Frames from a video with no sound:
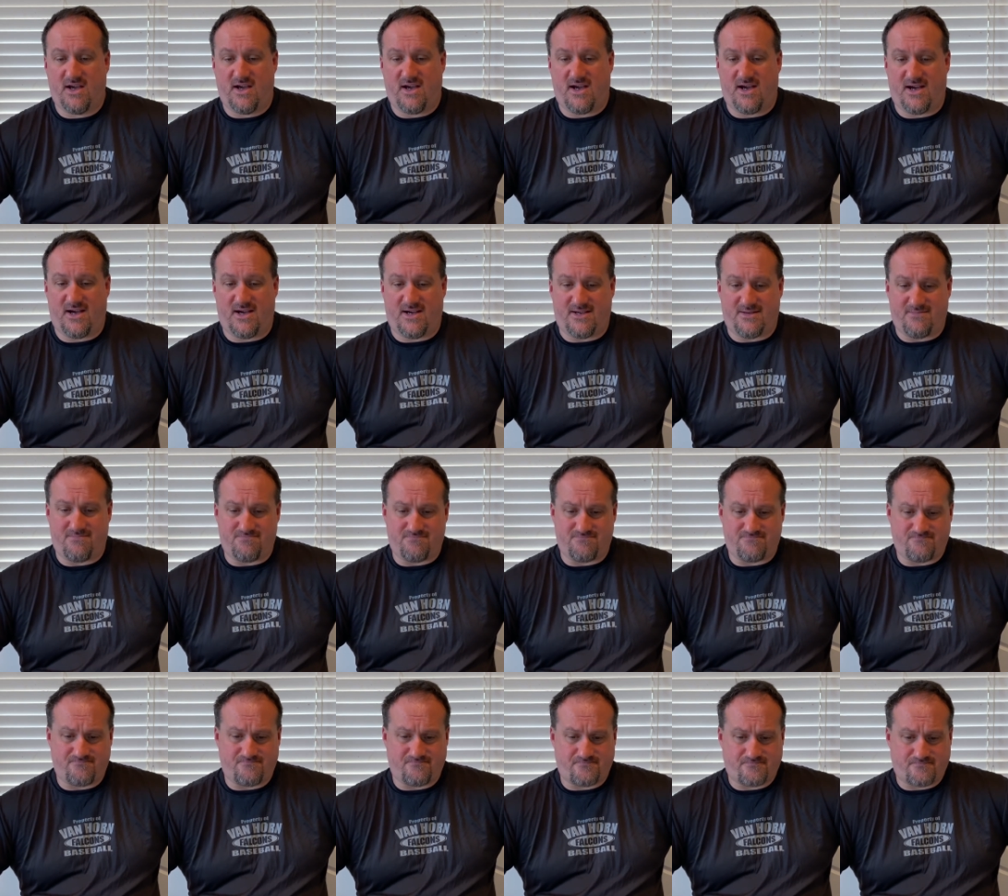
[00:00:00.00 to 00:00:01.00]
But
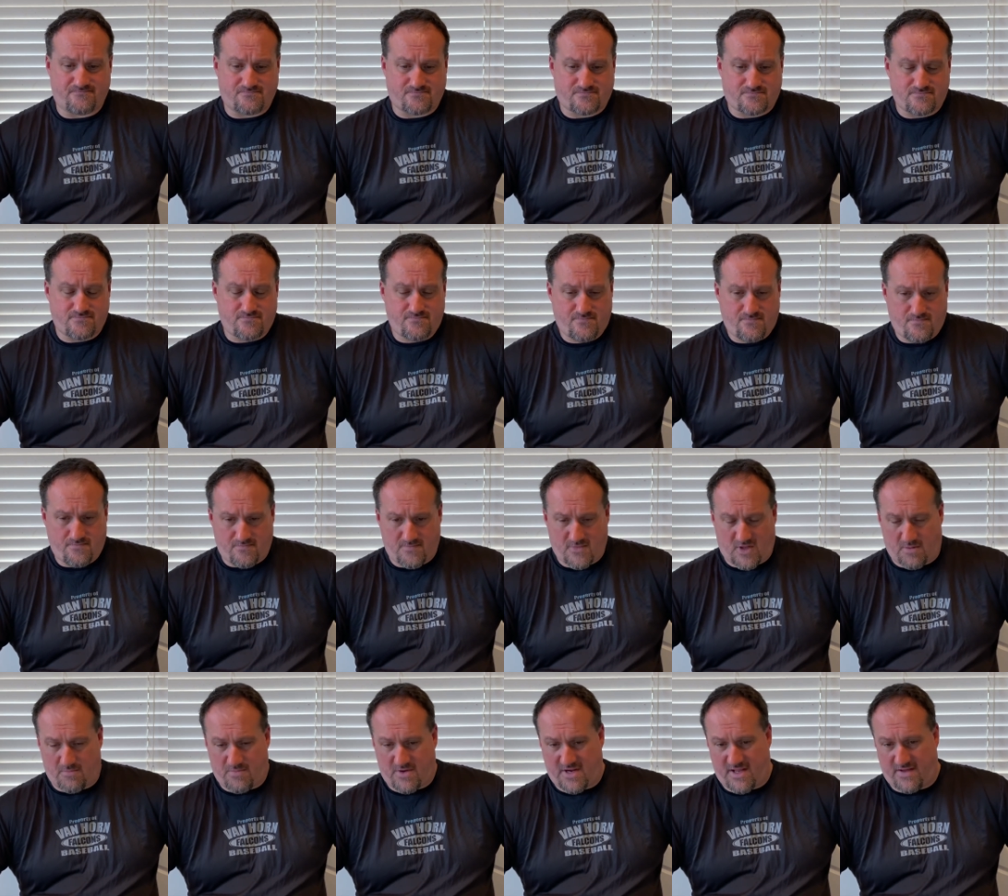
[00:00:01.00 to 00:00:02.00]

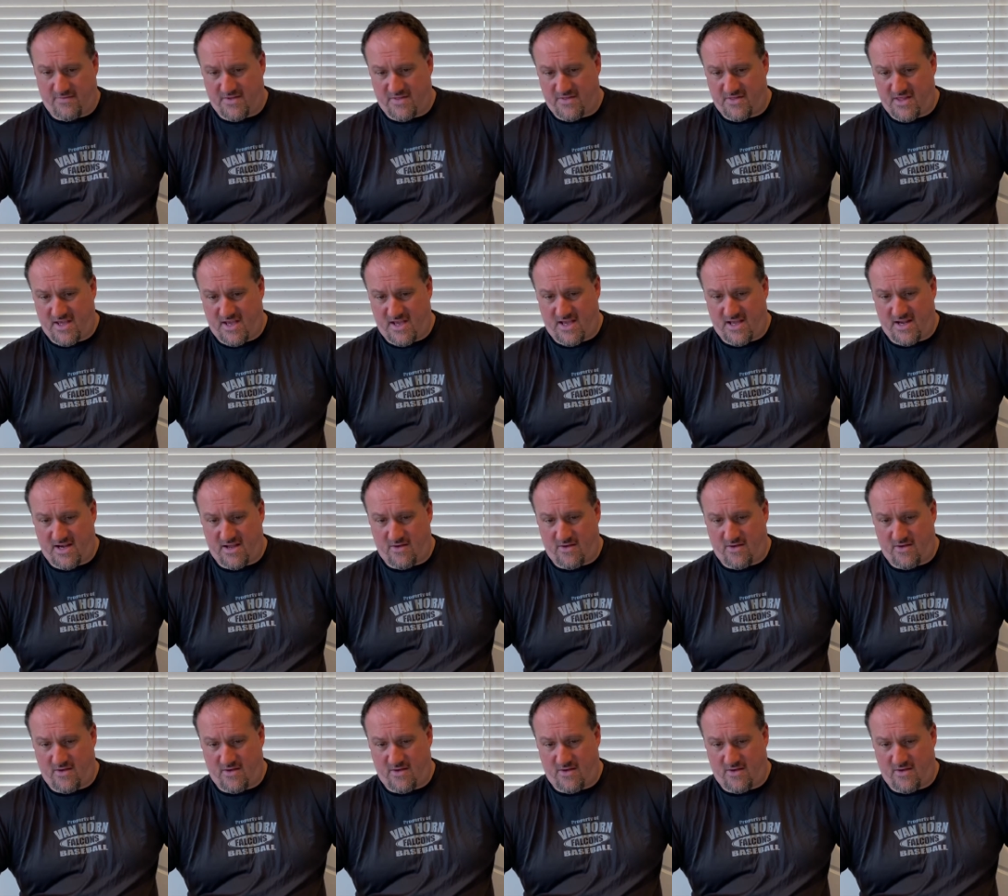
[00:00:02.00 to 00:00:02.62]
even then,